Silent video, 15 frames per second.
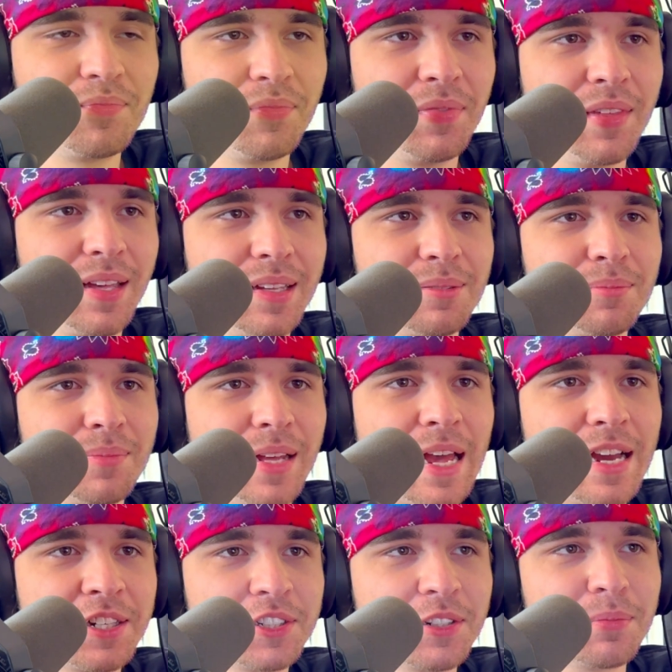That
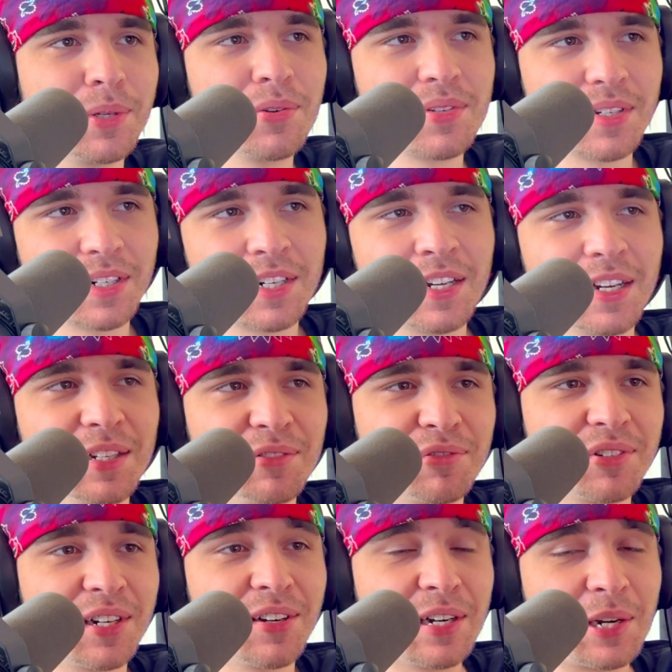action music cut
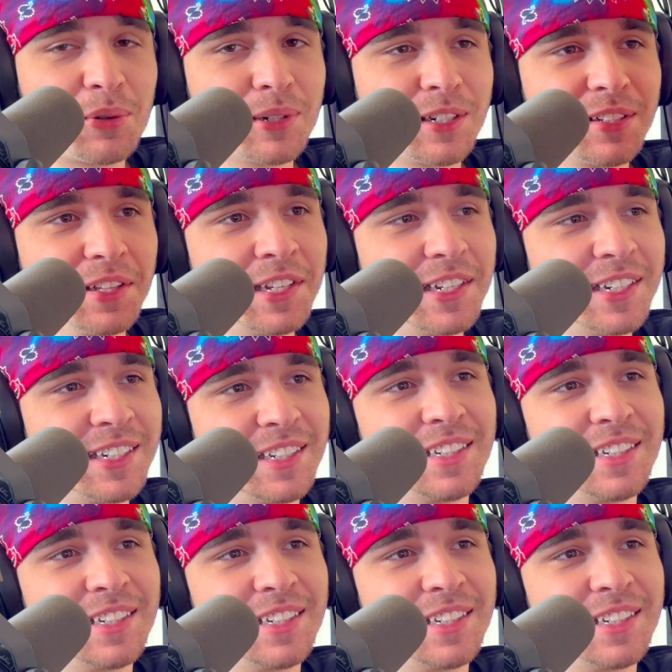very quickly.